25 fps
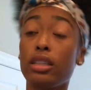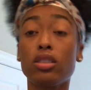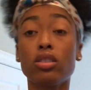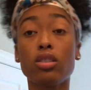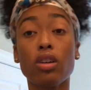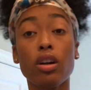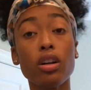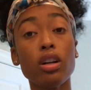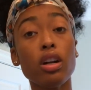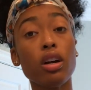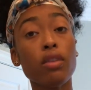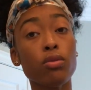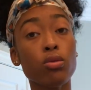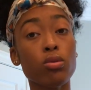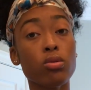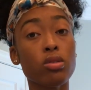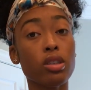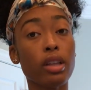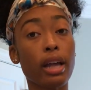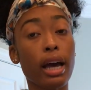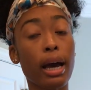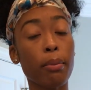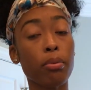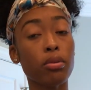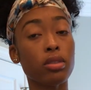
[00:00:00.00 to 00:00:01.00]
started off using the
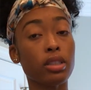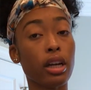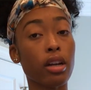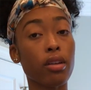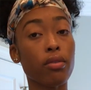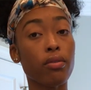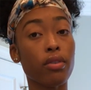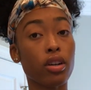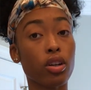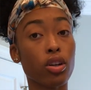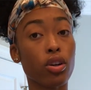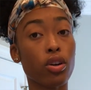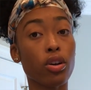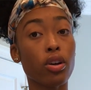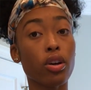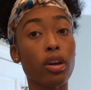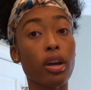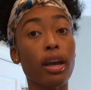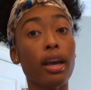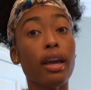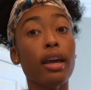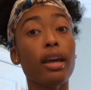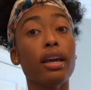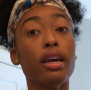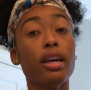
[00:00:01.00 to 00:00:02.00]
apple cider vinegar
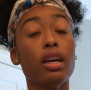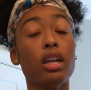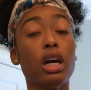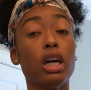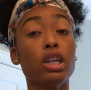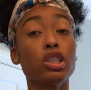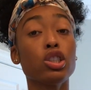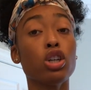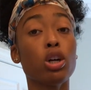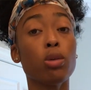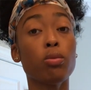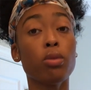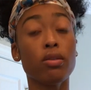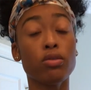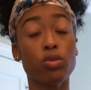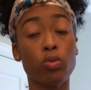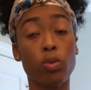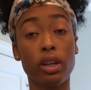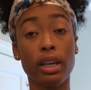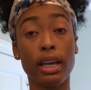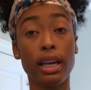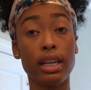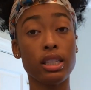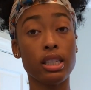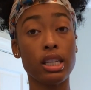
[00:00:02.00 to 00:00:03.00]
in October of
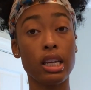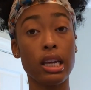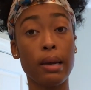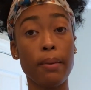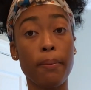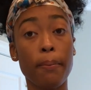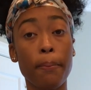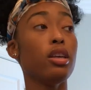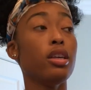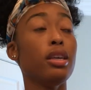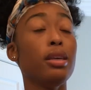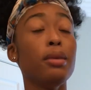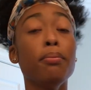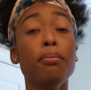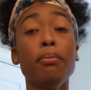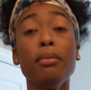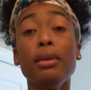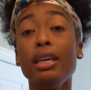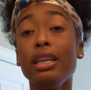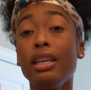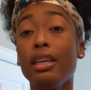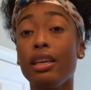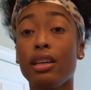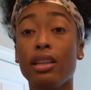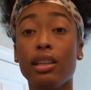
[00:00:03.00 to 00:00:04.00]
2018.
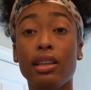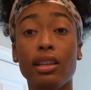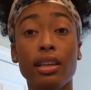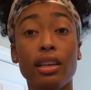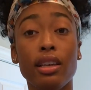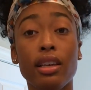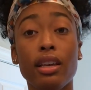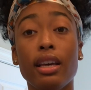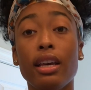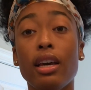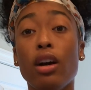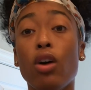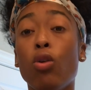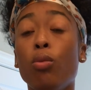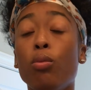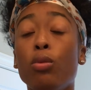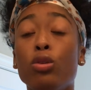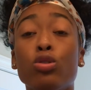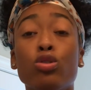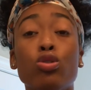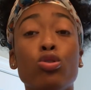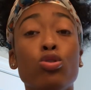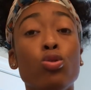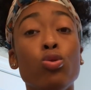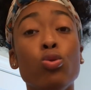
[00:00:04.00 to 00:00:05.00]
Immediately,
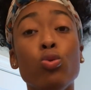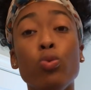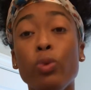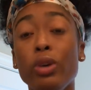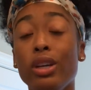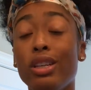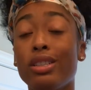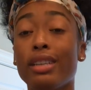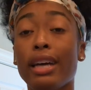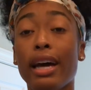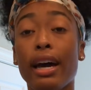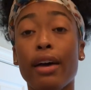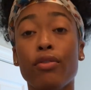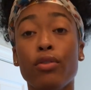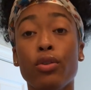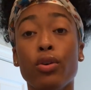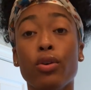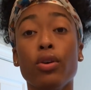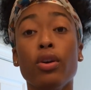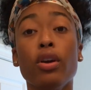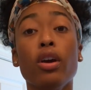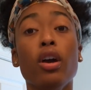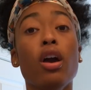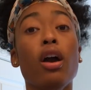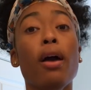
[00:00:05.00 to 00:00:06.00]
almost 2 weeks
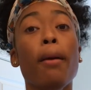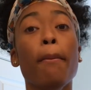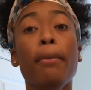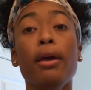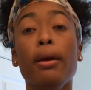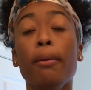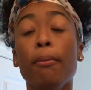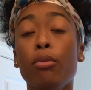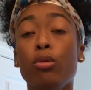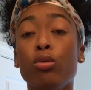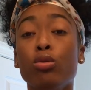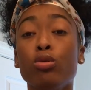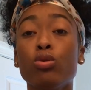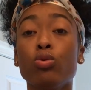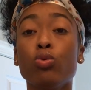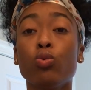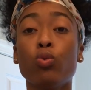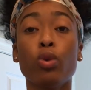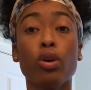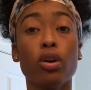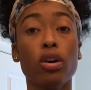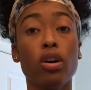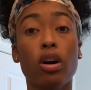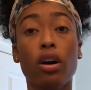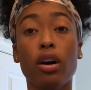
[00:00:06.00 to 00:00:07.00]
after, pimples
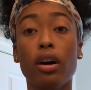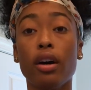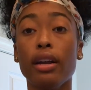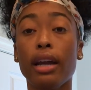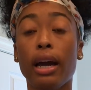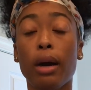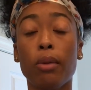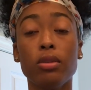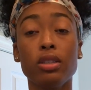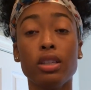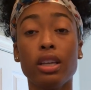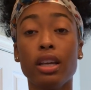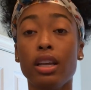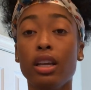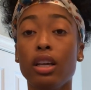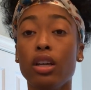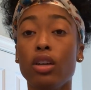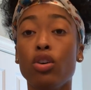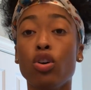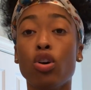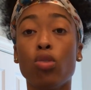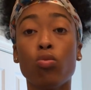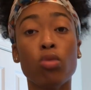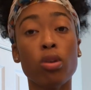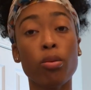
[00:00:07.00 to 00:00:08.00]
were gone. I was getting
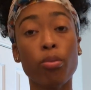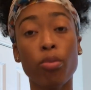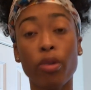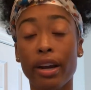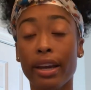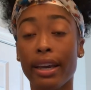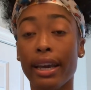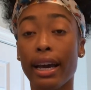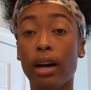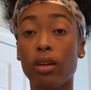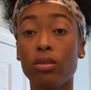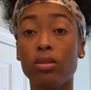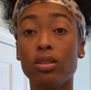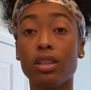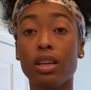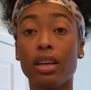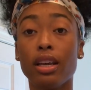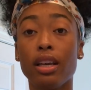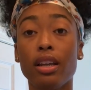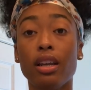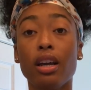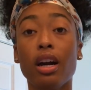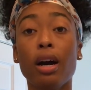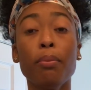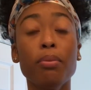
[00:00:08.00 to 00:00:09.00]
no more breakouts,
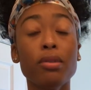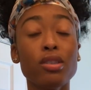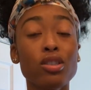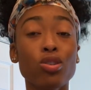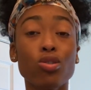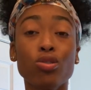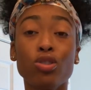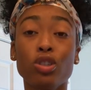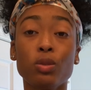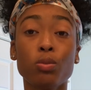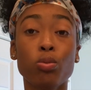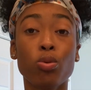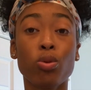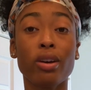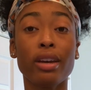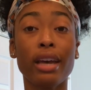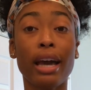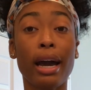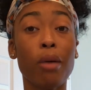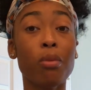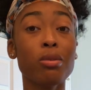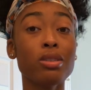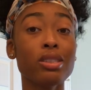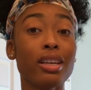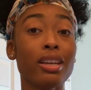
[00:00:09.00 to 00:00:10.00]
and up until this point,
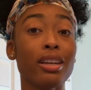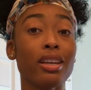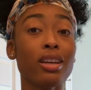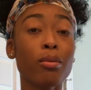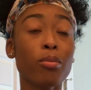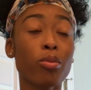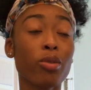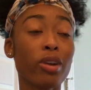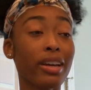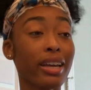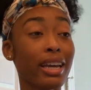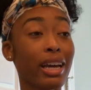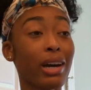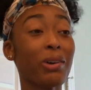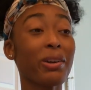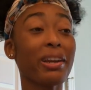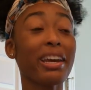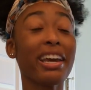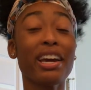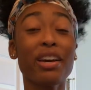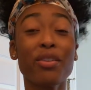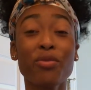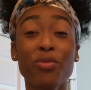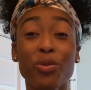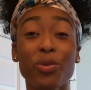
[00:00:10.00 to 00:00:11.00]
I was getting a breakout
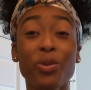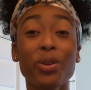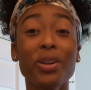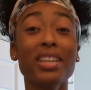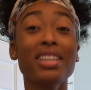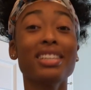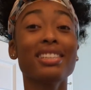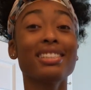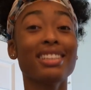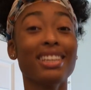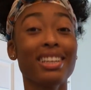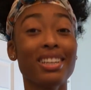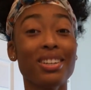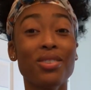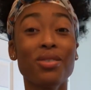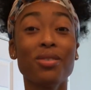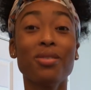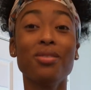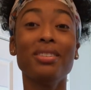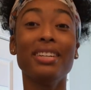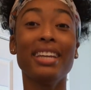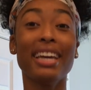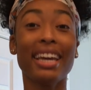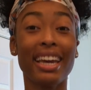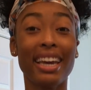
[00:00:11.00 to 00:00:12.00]
every single
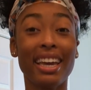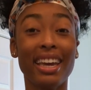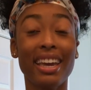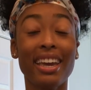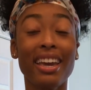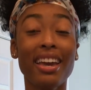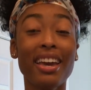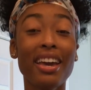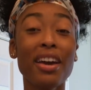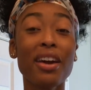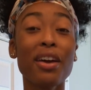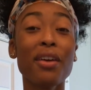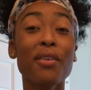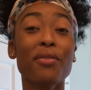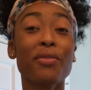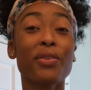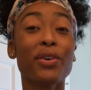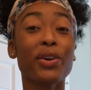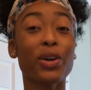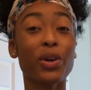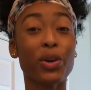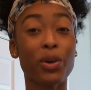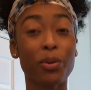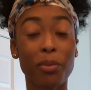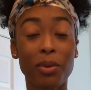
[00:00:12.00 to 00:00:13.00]
day
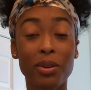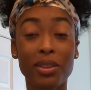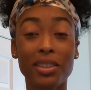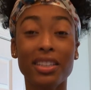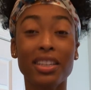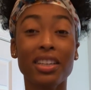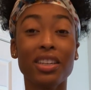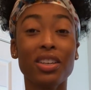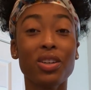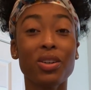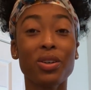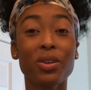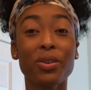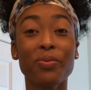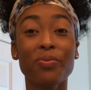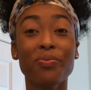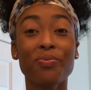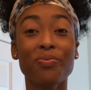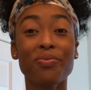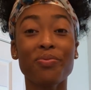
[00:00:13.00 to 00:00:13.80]
for almost a year.